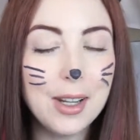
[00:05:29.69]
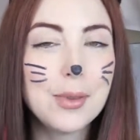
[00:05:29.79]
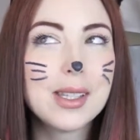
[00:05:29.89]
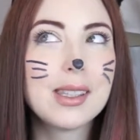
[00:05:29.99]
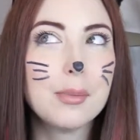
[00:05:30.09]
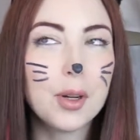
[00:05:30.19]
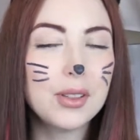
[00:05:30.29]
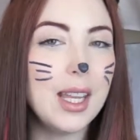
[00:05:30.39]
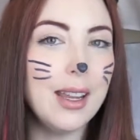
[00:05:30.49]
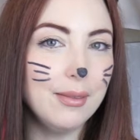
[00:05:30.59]
It was the
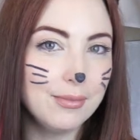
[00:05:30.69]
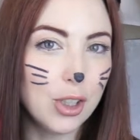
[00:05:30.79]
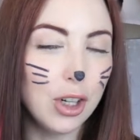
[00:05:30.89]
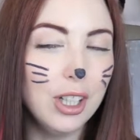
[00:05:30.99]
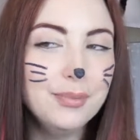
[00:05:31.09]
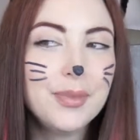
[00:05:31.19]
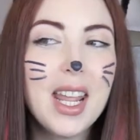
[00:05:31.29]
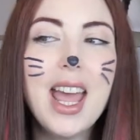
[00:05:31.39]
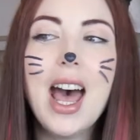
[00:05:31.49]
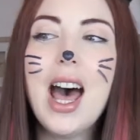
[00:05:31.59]
birthday girl.
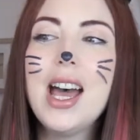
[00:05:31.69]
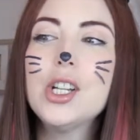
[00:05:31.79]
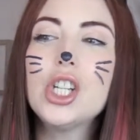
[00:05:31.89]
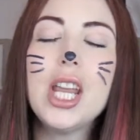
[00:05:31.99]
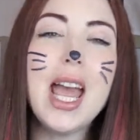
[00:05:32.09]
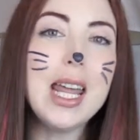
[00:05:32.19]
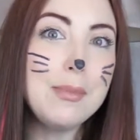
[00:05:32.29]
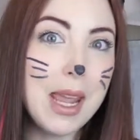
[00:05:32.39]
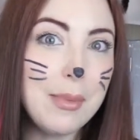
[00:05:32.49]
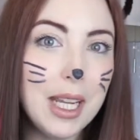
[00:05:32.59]
She had a
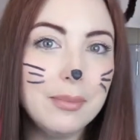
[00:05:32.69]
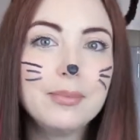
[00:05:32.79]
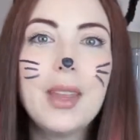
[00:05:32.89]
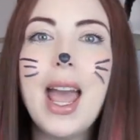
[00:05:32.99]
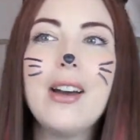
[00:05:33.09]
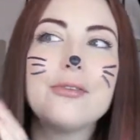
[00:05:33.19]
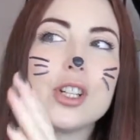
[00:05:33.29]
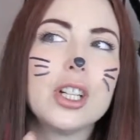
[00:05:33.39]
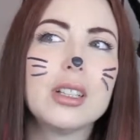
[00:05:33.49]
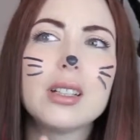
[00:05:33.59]
baby
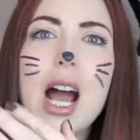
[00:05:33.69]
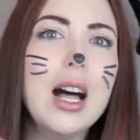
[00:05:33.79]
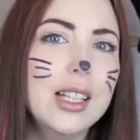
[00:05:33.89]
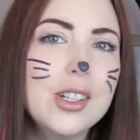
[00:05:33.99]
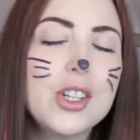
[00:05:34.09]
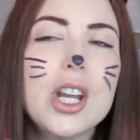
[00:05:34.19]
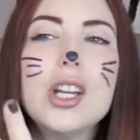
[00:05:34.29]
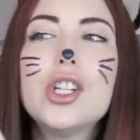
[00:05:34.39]
after college.